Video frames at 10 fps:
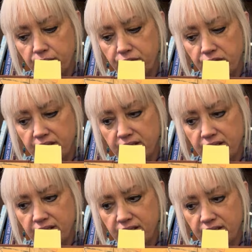if you're
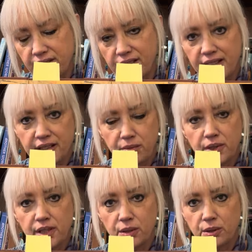into like the
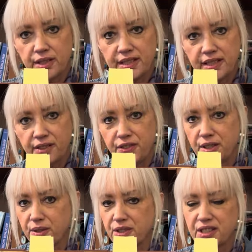really old stuff,
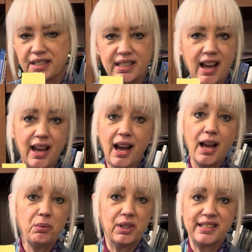
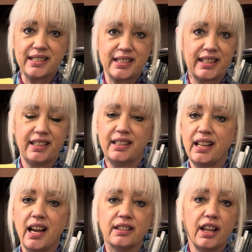I was as a kid,
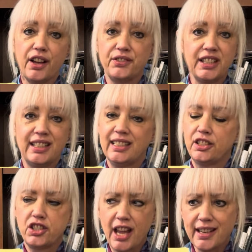I loved
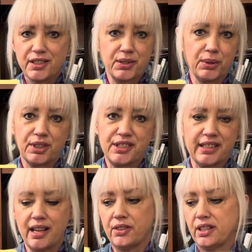dinosaurs
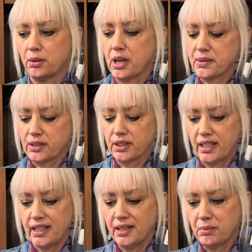and everything when I was a little
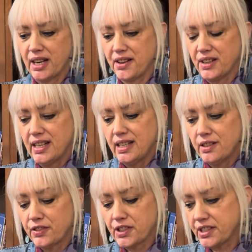kid. And when I
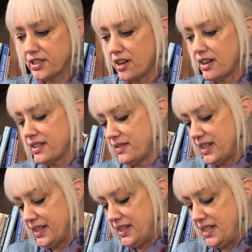first saw
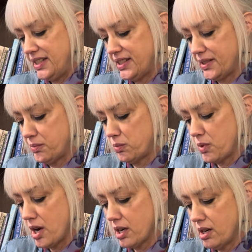these
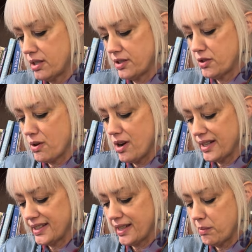rock art
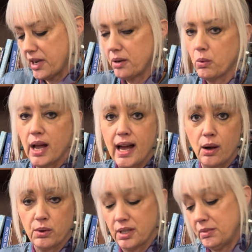drawings, I went,
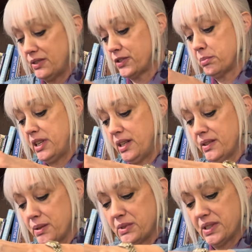wow. I mean, for me,
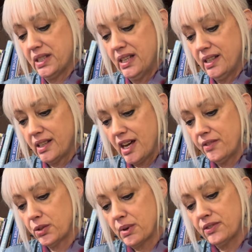it was kind
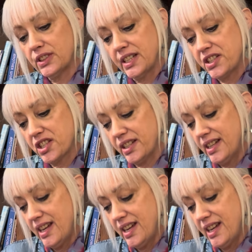of a revelation.